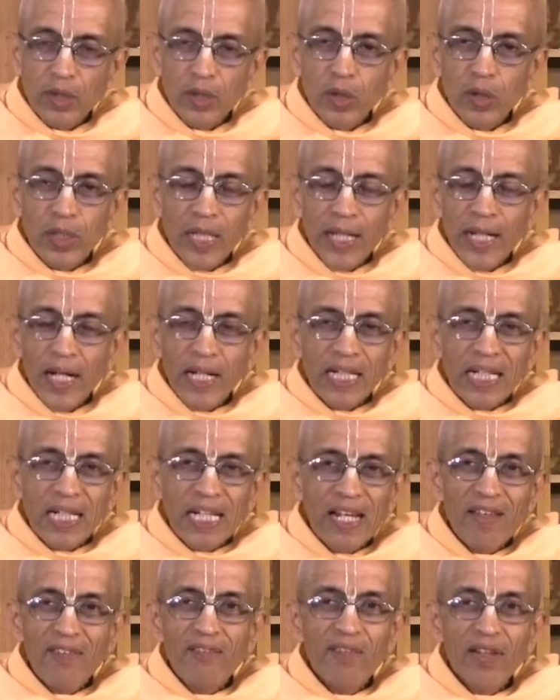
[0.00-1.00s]
You cannot
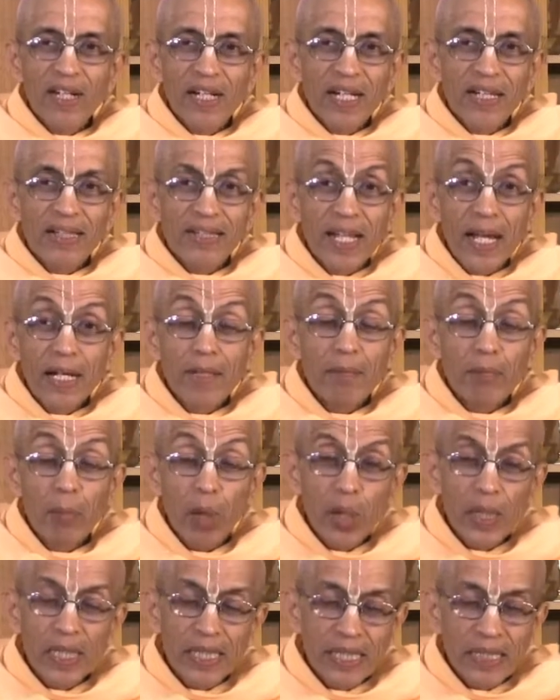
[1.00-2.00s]
live in a dead
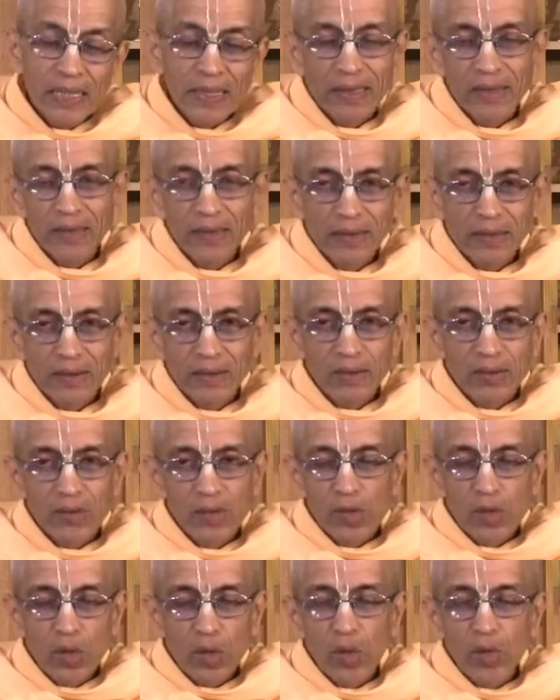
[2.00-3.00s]
body.
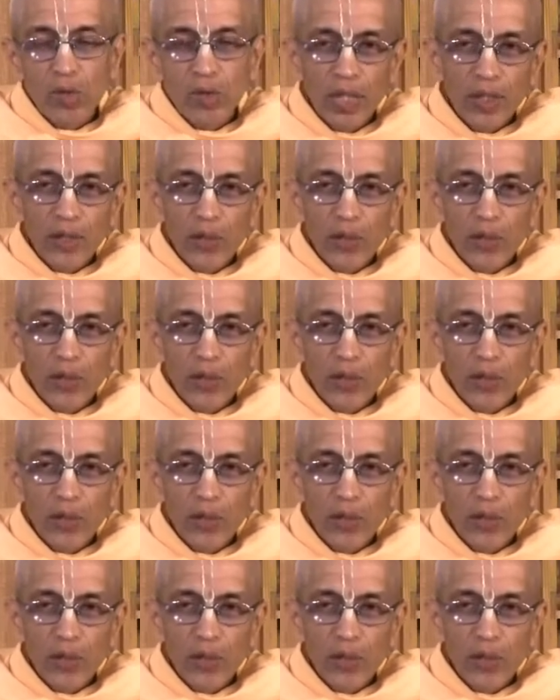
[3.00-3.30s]
So you